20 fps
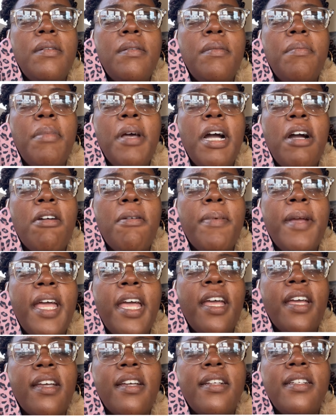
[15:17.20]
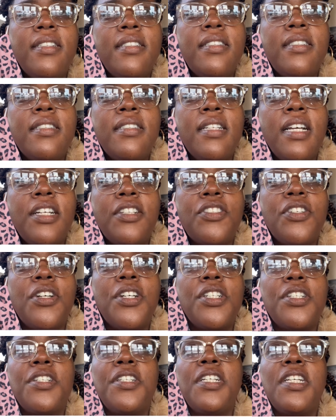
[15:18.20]
power pack is not
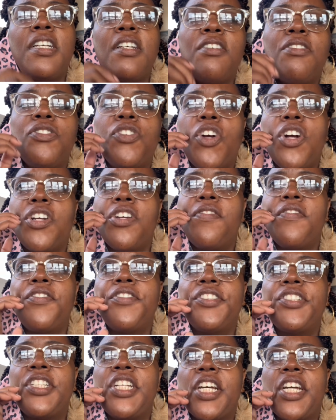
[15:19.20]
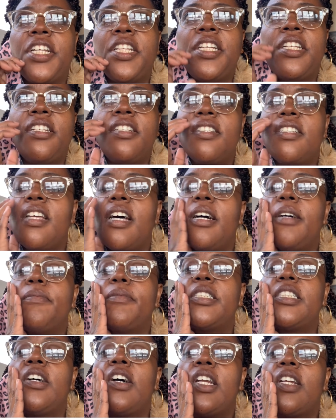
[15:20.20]
charging. It'll charge it for a second, then it
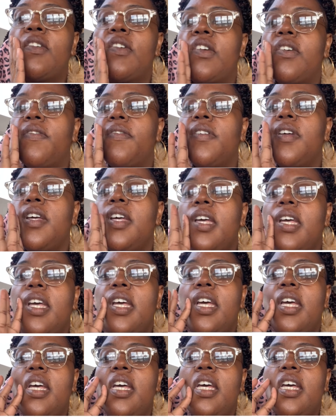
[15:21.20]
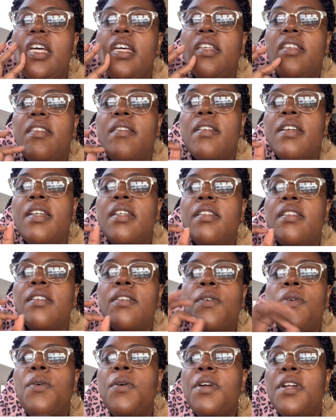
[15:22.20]
stops. So I don't know if it's because the
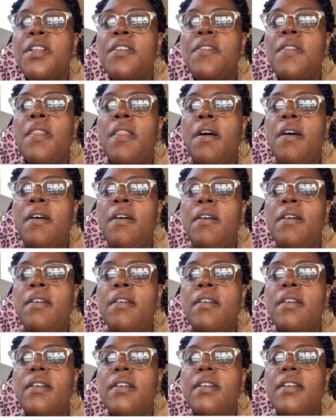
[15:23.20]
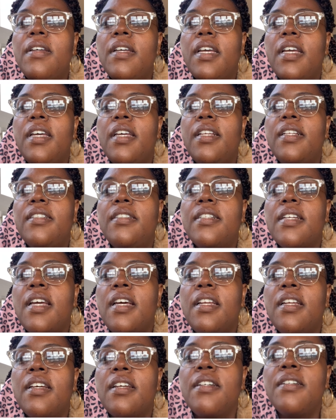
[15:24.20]
cord is long and it's
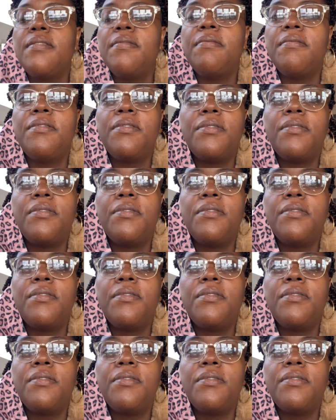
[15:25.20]
kind of con-